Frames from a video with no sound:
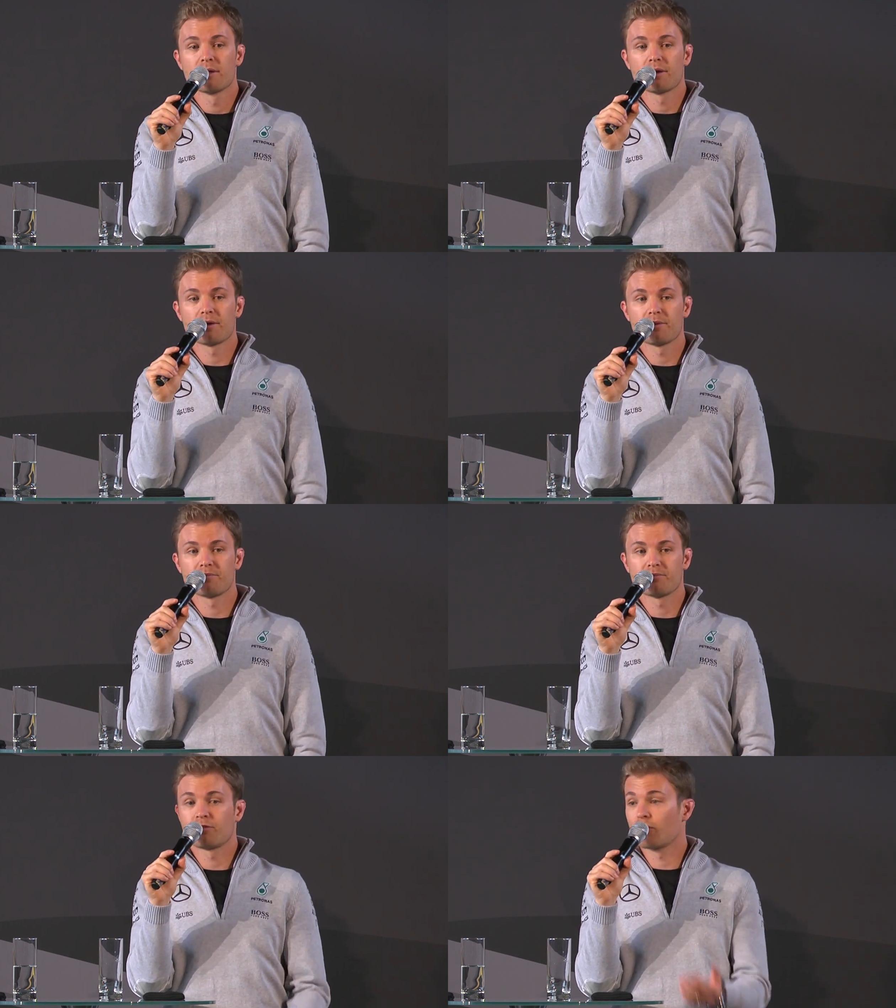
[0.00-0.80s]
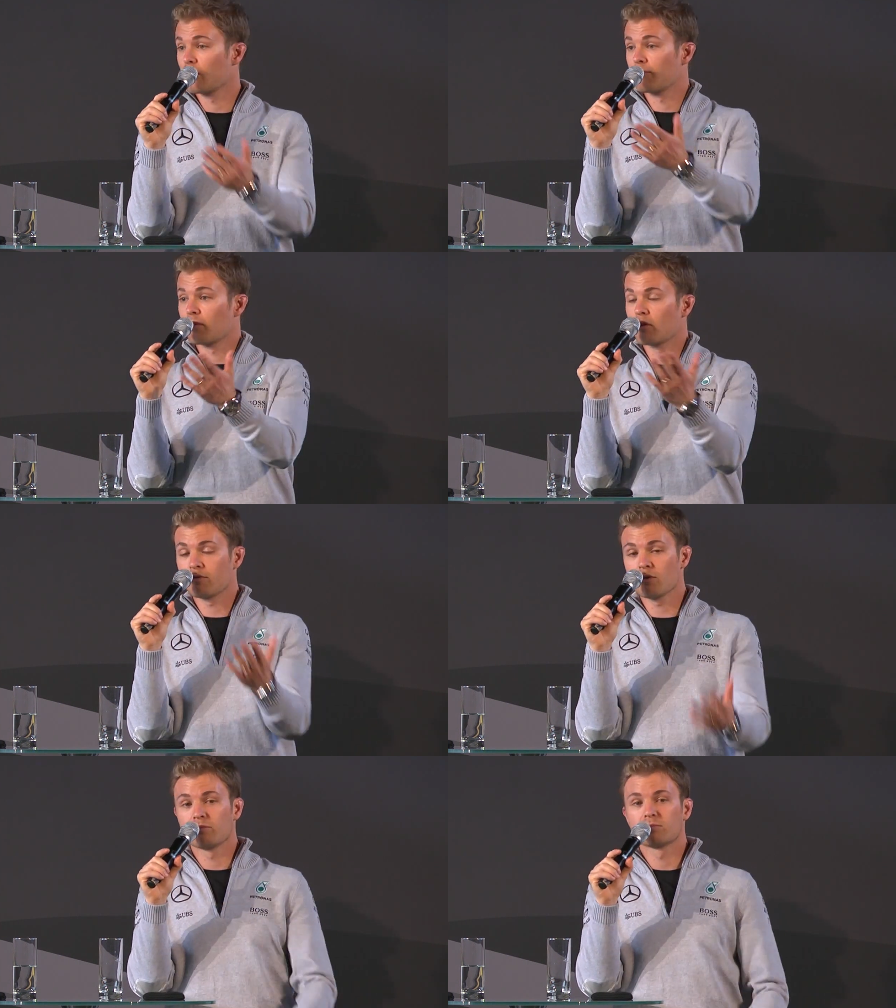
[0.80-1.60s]
for all
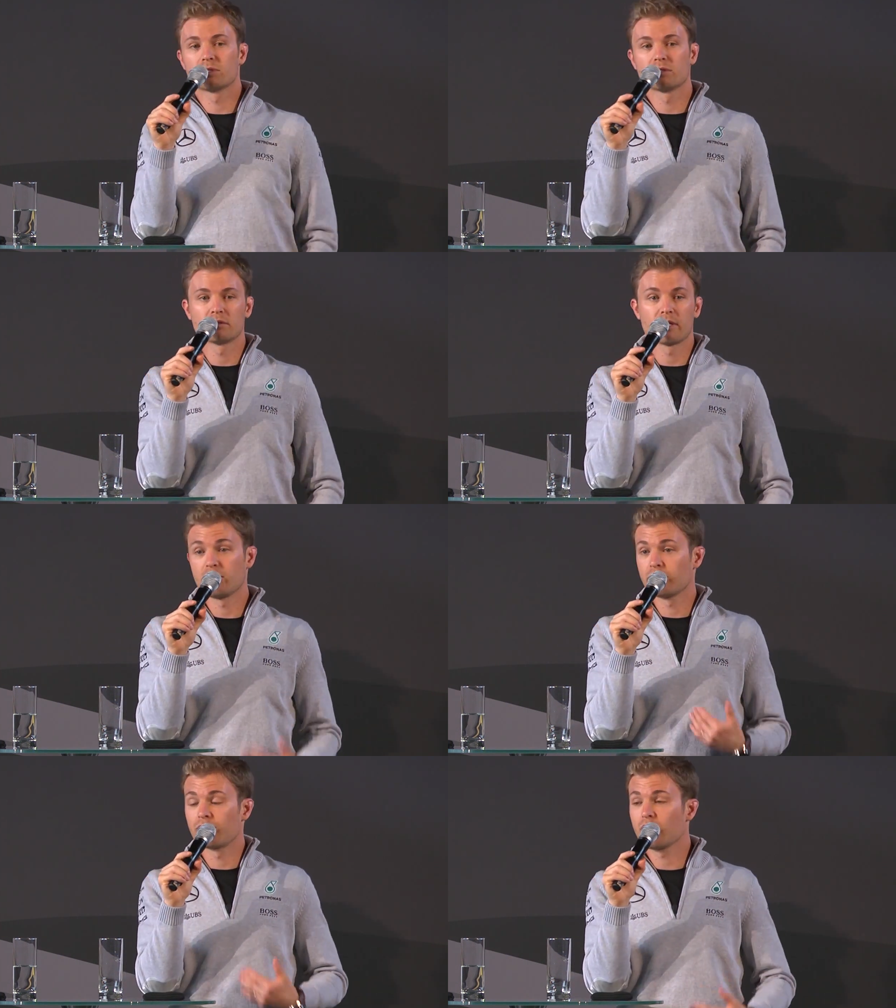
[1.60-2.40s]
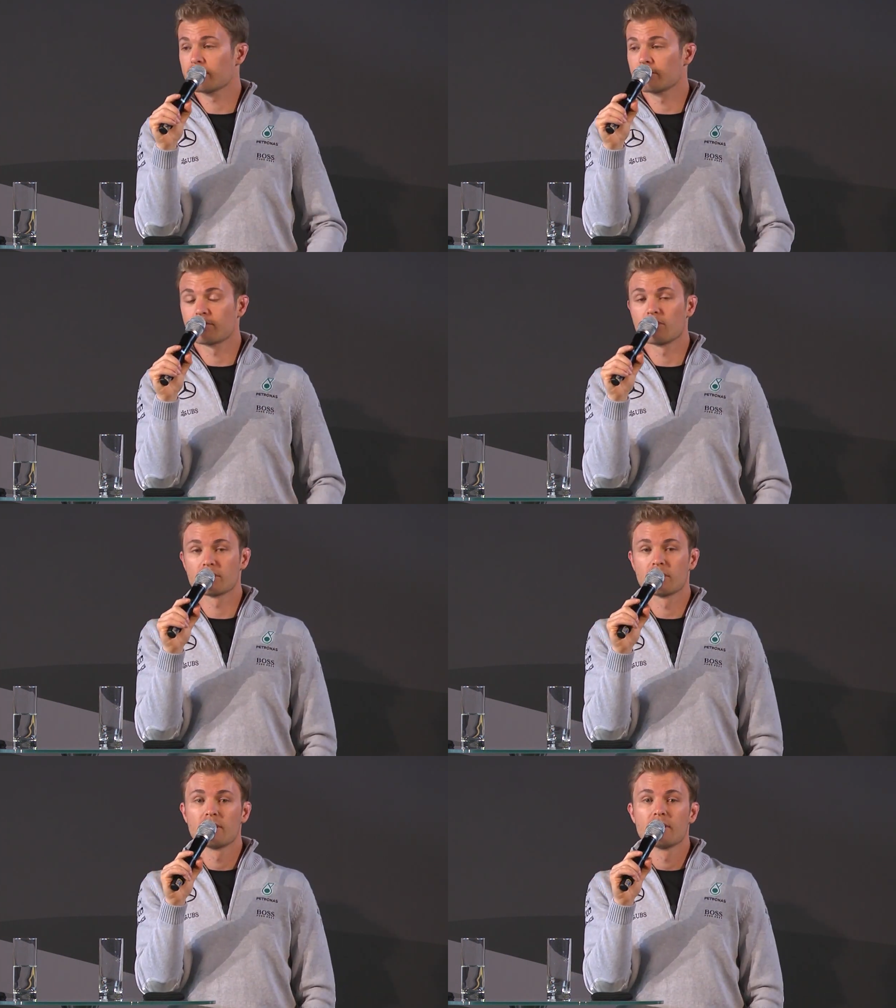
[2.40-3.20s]
of you, and even for us, of course.